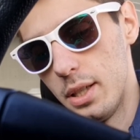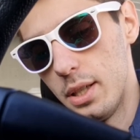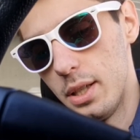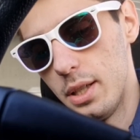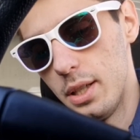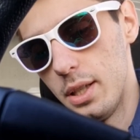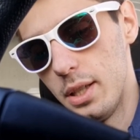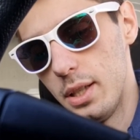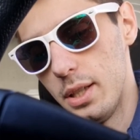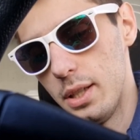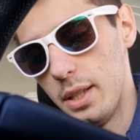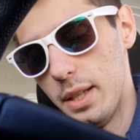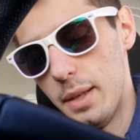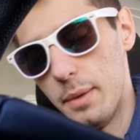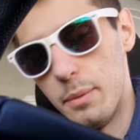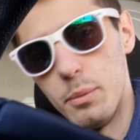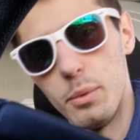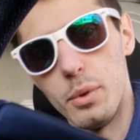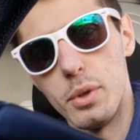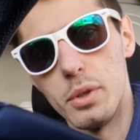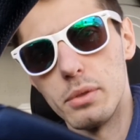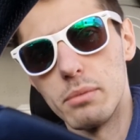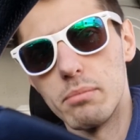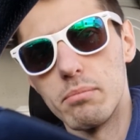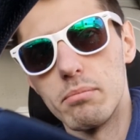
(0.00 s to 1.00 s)
Yeah, we
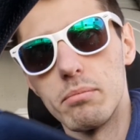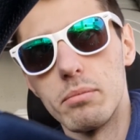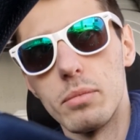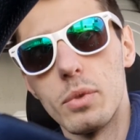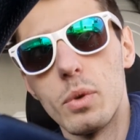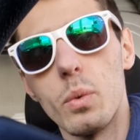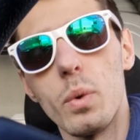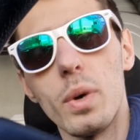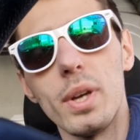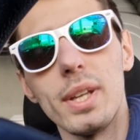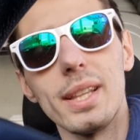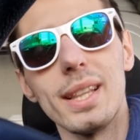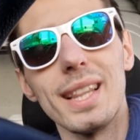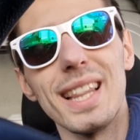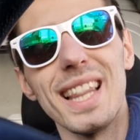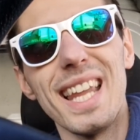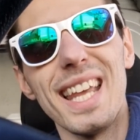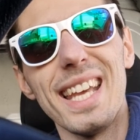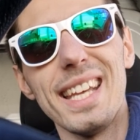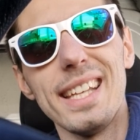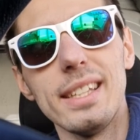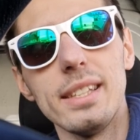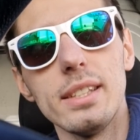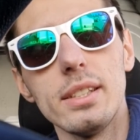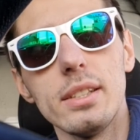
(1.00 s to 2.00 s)
got quite
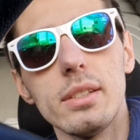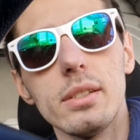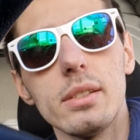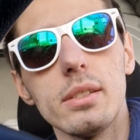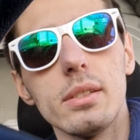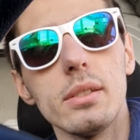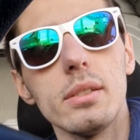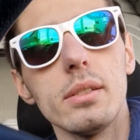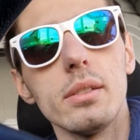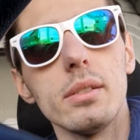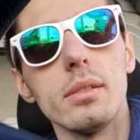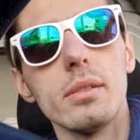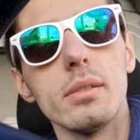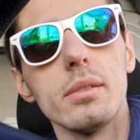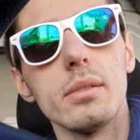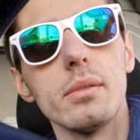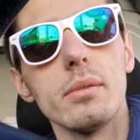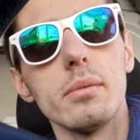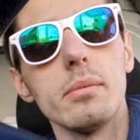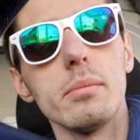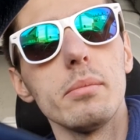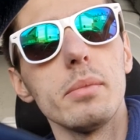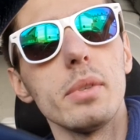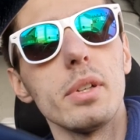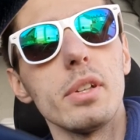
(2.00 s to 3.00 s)
late,
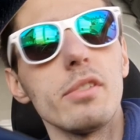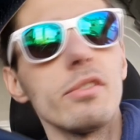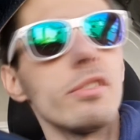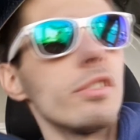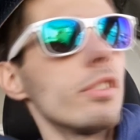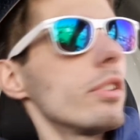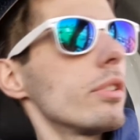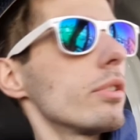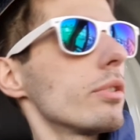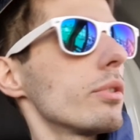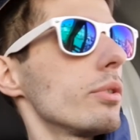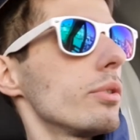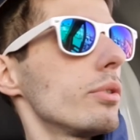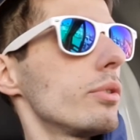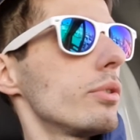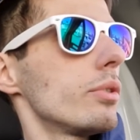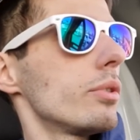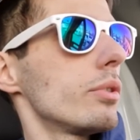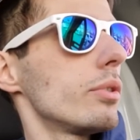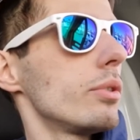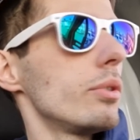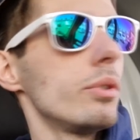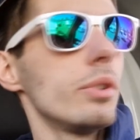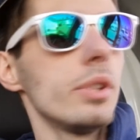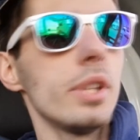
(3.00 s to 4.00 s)
but overall
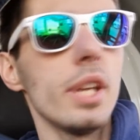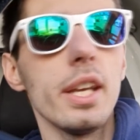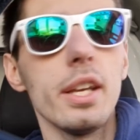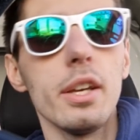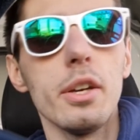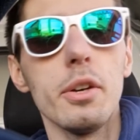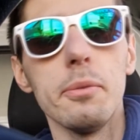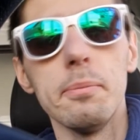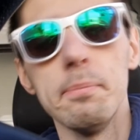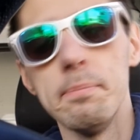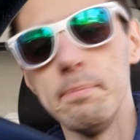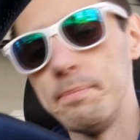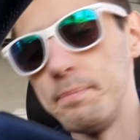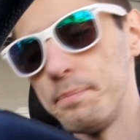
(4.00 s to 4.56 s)
good take home.